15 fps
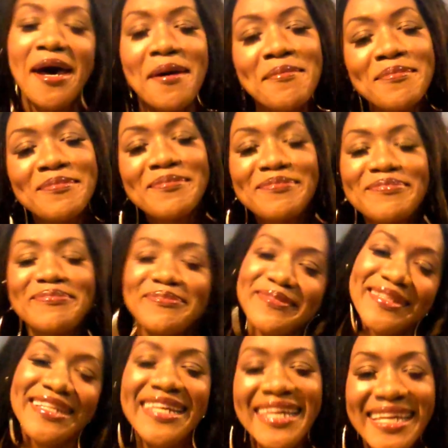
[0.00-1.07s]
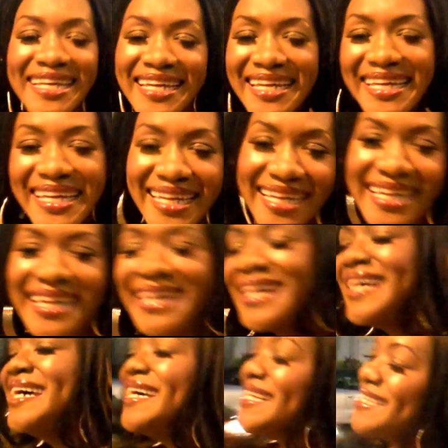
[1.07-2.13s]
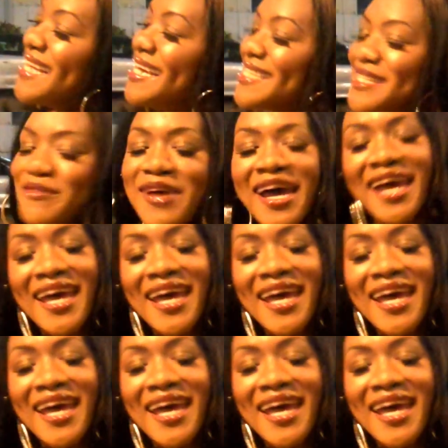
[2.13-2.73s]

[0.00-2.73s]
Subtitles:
And you're coming out into the scene and stuff like that.